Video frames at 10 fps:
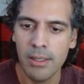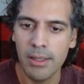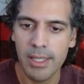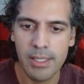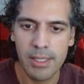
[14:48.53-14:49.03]

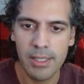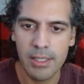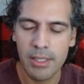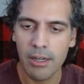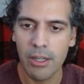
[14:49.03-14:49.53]
Let's
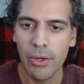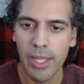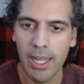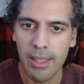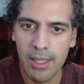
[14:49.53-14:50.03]
start
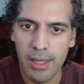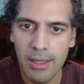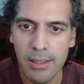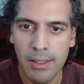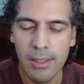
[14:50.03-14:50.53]
coding, I think.
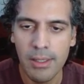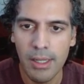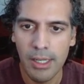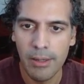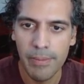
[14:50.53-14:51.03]

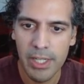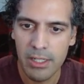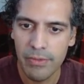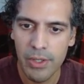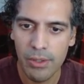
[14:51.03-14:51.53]
The
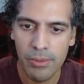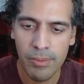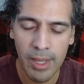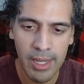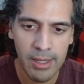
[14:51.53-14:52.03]
interviewer,
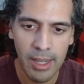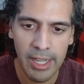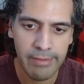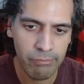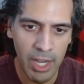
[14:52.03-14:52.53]

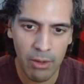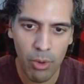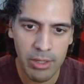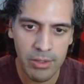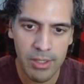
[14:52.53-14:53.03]
I kind of
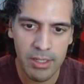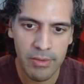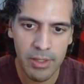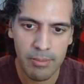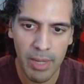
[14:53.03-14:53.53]
walked through the
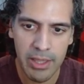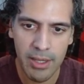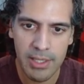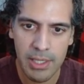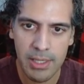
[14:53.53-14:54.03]
interviewer with my
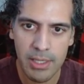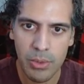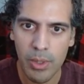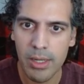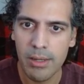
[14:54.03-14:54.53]
thoughts on this
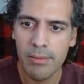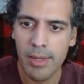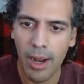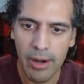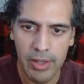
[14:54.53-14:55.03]
one.
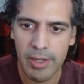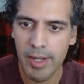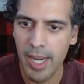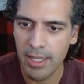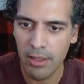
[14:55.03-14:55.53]
Are there
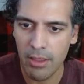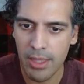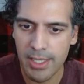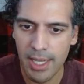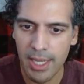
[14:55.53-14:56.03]
any other
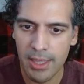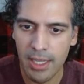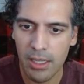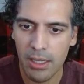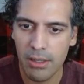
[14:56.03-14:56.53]
things I can
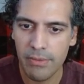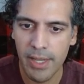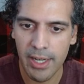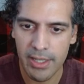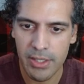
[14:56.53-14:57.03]
think of?
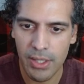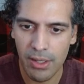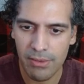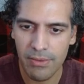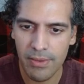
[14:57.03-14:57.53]
Can I
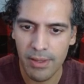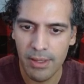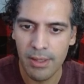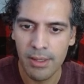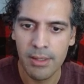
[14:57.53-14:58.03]
solve
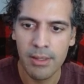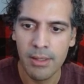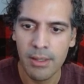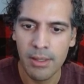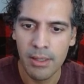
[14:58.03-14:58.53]

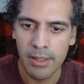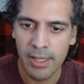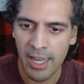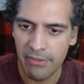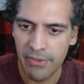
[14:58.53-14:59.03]

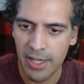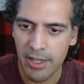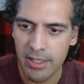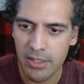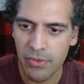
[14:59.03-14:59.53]
Can I figure
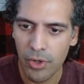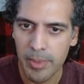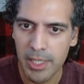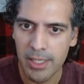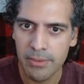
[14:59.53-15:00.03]
out this
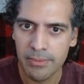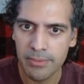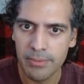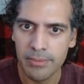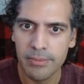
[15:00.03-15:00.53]
formula?
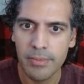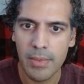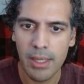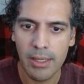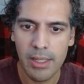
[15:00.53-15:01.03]

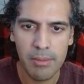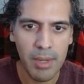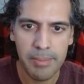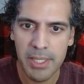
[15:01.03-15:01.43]
There might be